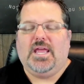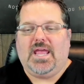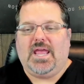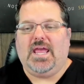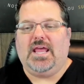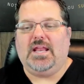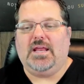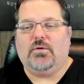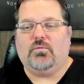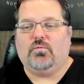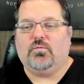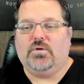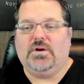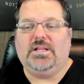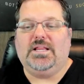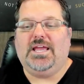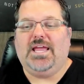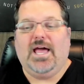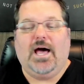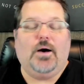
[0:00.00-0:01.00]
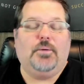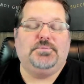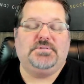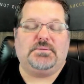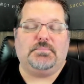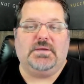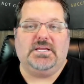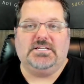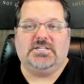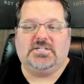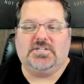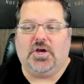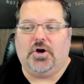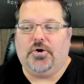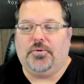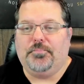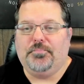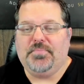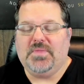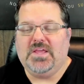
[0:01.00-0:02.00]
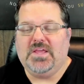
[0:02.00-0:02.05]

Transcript: and it really helps me. So